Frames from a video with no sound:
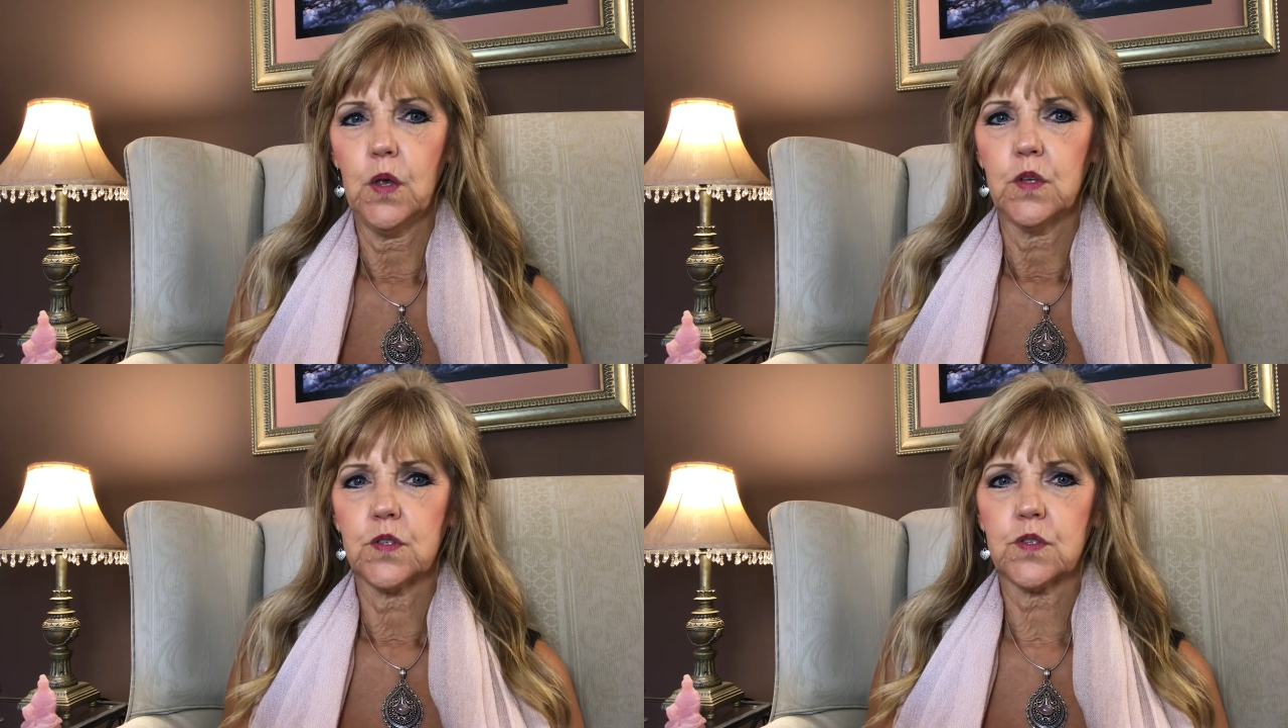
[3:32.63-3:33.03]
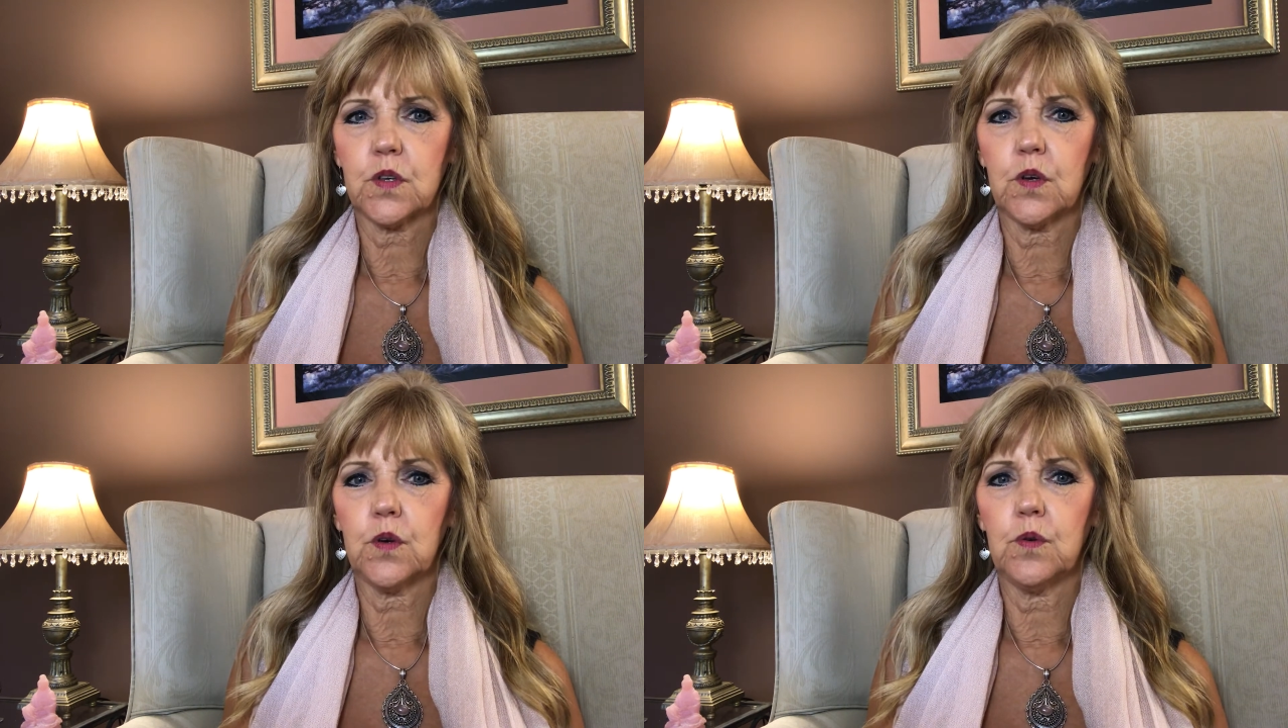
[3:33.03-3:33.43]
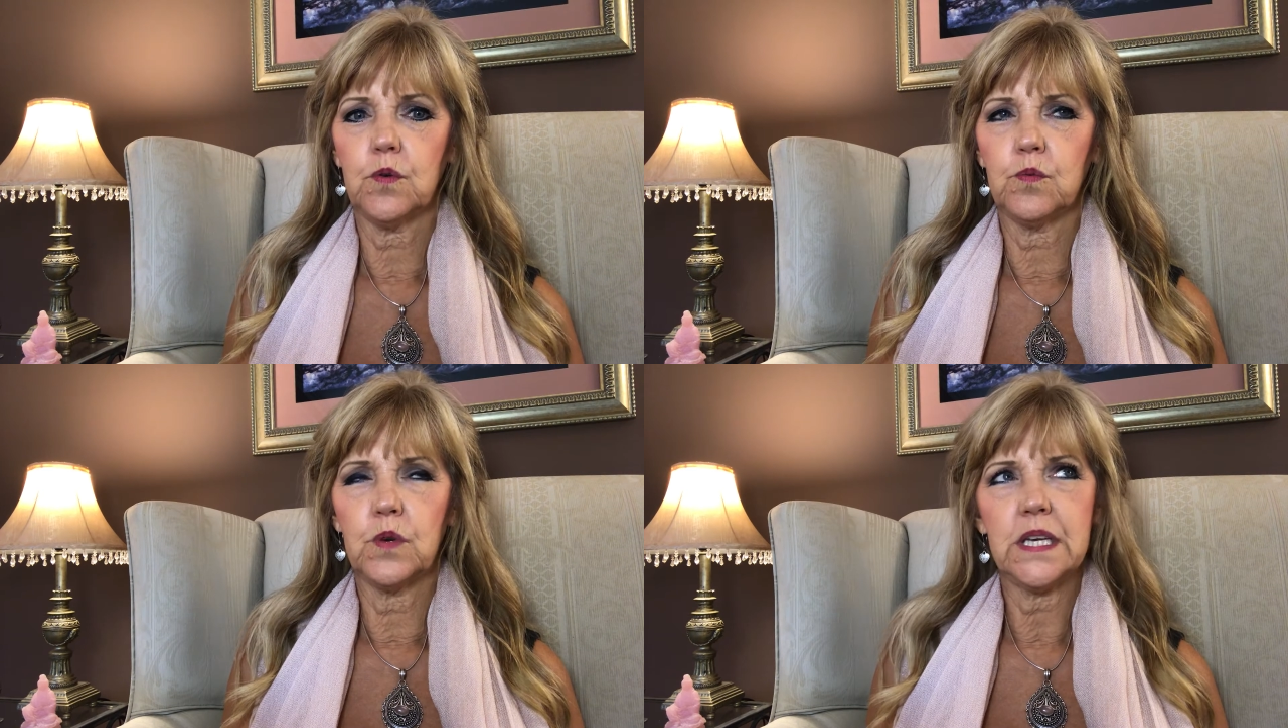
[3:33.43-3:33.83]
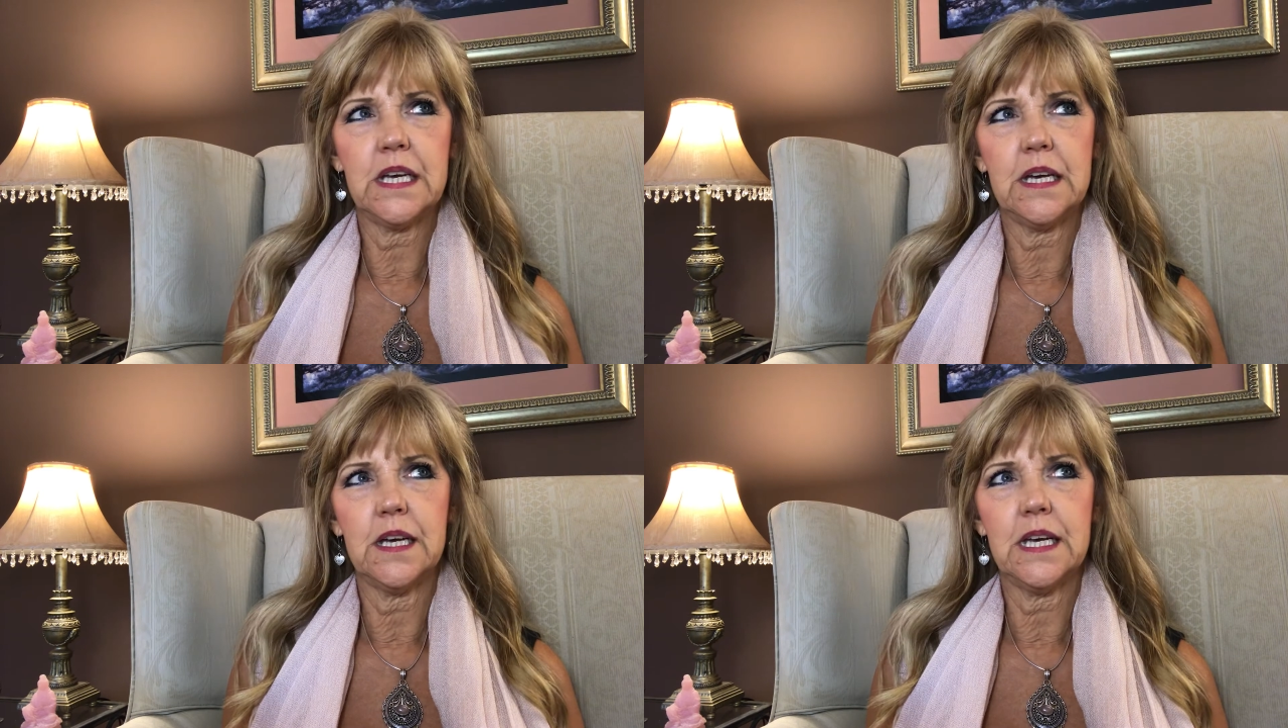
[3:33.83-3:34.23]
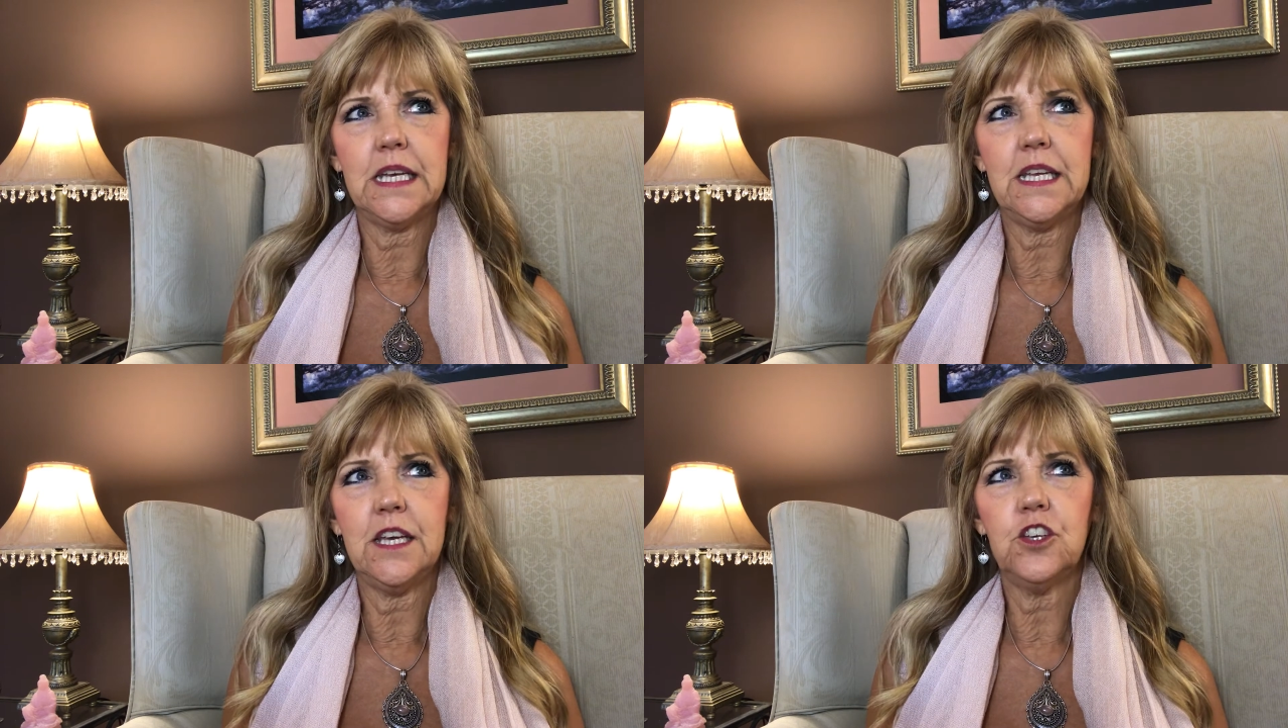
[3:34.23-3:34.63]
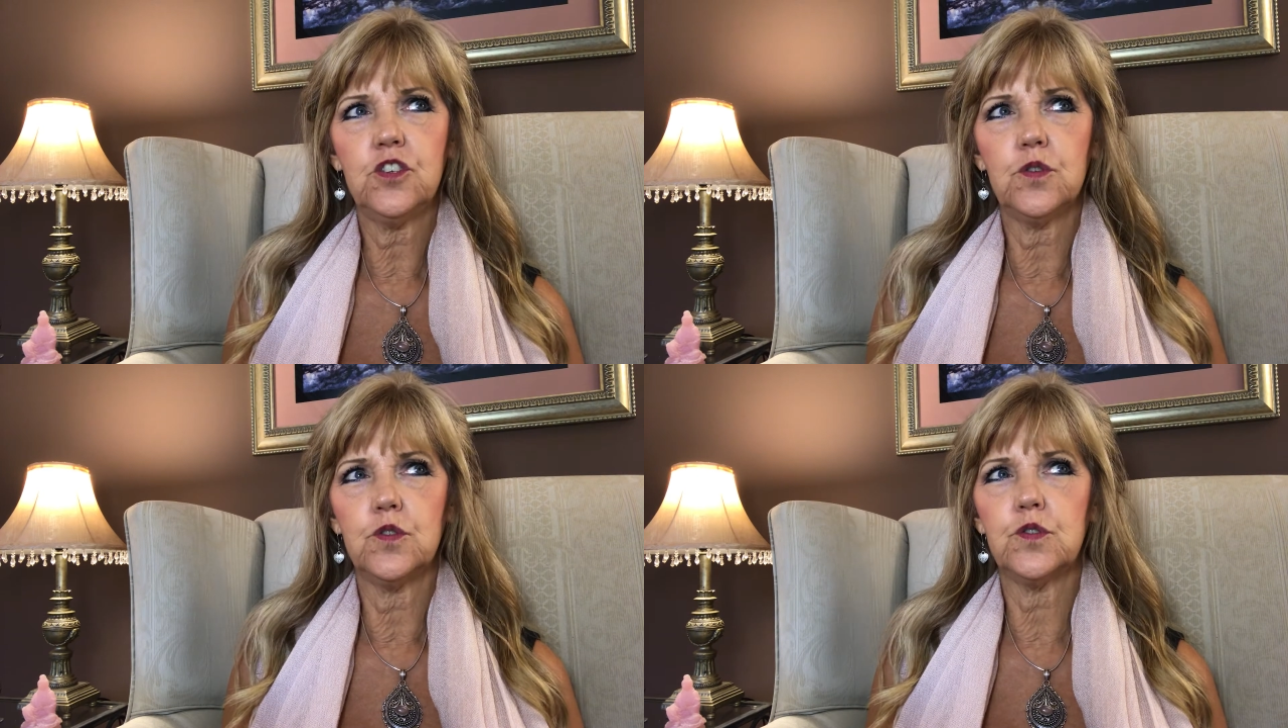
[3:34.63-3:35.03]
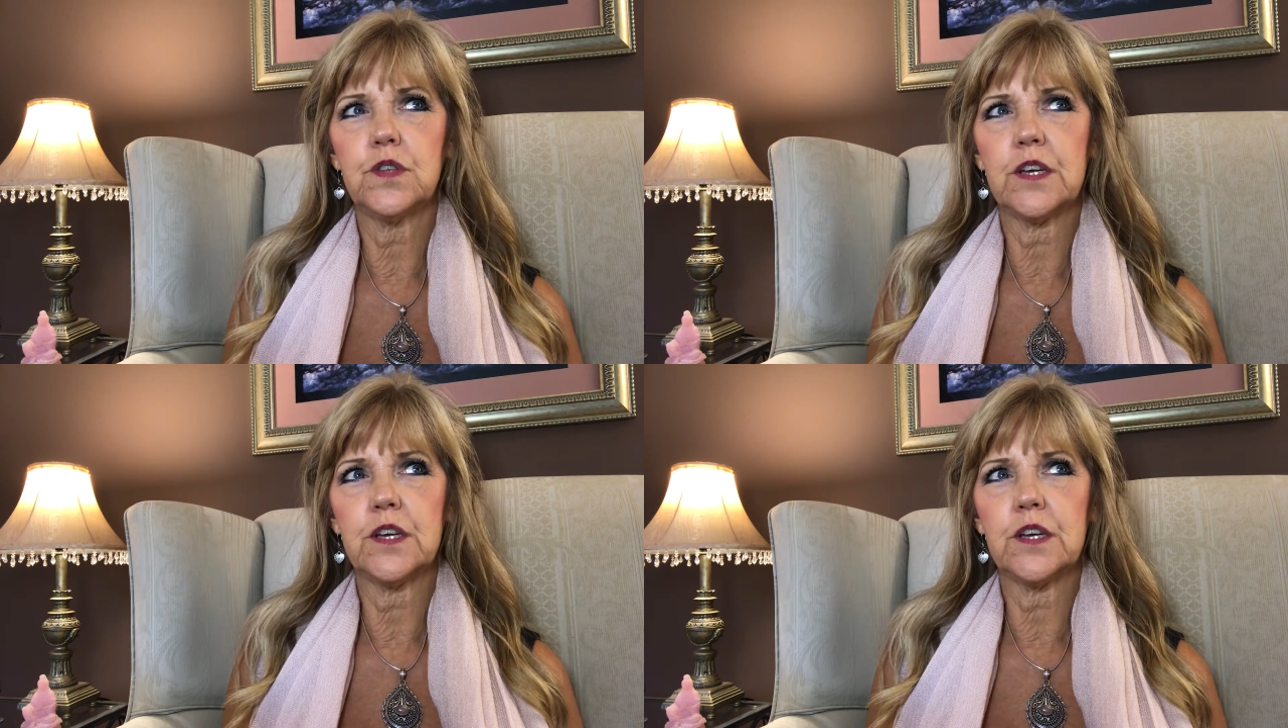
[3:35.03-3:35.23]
So any issues